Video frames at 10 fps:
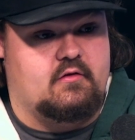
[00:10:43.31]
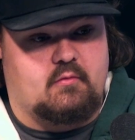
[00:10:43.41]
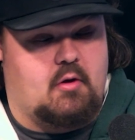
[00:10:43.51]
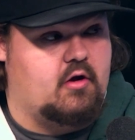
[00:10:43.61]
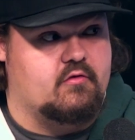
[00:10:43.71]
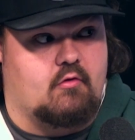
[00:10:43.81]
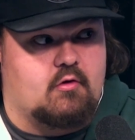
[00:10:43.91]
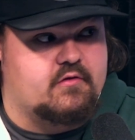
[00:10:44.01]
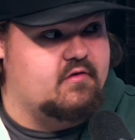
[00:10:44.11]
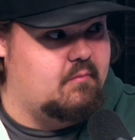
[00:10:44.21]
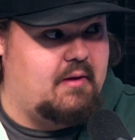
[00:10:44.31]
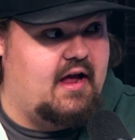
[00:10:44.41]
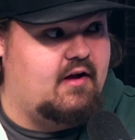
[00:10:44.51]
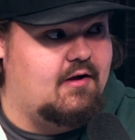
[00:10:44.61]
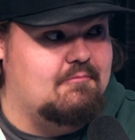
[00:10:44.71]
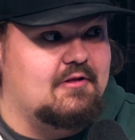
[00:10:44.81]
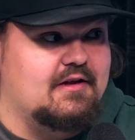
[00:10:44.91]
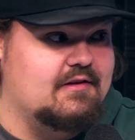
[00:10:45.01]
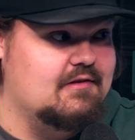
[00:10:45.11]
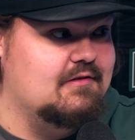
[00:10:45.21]
Demarcus Lawrence is a backup,
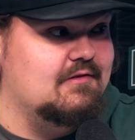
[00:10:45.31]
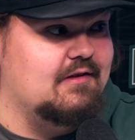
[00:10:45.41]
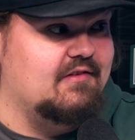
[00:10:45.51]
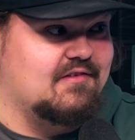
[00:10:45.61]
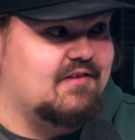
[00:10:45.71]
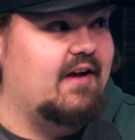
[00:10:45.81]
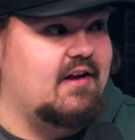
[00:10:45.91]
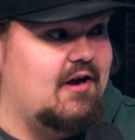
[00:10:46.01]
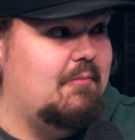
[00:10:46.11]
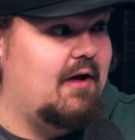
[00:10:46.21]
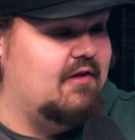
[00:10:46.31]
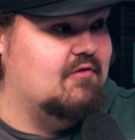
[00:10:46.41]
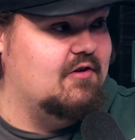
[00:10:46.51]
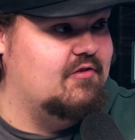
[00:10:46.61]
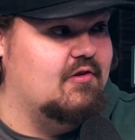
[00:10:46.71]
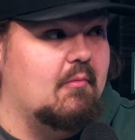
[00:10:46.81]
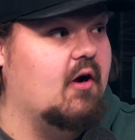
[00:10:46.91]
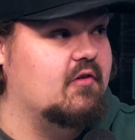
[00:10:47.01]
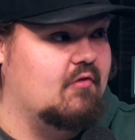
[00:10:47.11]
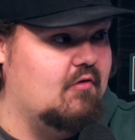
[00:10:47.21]
like as a secondary Yeah. pass rusher.
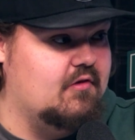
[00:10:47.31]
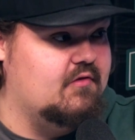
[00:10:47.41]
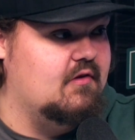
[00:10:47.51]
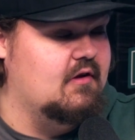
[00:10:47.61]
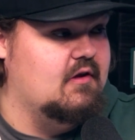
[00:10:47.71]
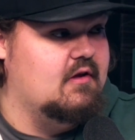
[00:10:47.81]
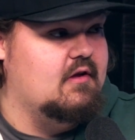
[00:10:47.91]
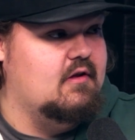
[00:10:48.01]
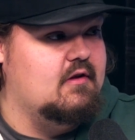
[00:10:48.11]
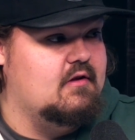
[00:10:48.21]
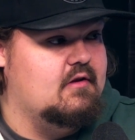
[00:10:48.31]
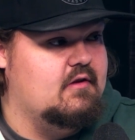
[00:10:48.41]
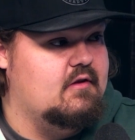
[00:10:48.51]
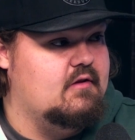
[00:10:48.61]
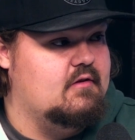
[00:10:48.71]
Demarcus Lawrence. Demarcus Lawrence.